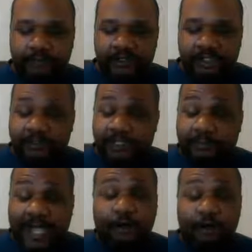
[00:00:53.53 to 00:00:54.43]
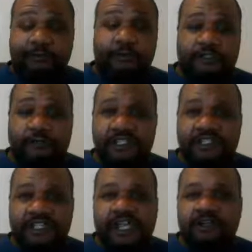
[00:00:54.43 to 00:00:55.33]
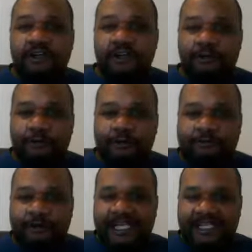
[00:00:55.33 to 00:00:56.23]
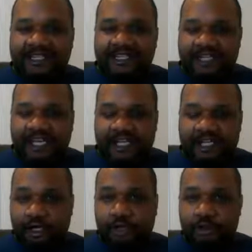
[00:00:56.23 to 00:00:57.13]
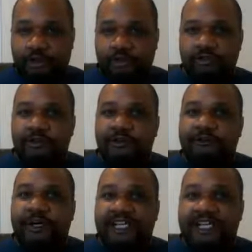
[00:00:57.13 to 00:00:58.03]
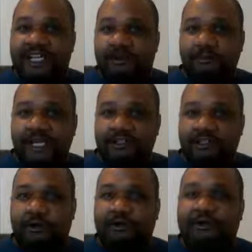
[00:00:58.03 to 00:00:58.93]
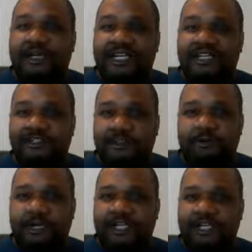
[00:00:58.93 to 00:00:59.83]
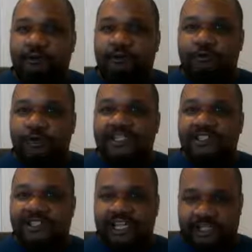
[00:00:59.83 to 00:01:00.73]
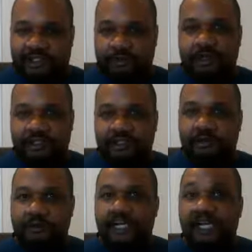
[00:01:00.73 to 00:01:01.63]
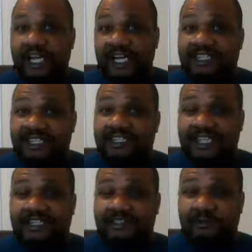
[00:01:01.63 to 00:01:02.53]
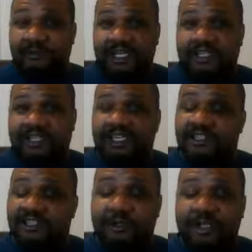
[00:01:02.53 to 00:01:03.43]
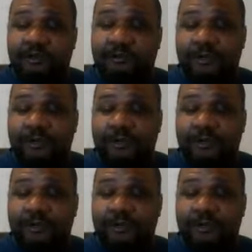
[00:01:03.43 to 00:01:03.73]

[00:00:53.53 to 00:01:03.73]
something powerful to be said for finding a coach, finding a mentor, finding somebody who resonates with you. And I think that's the big thing, somebody who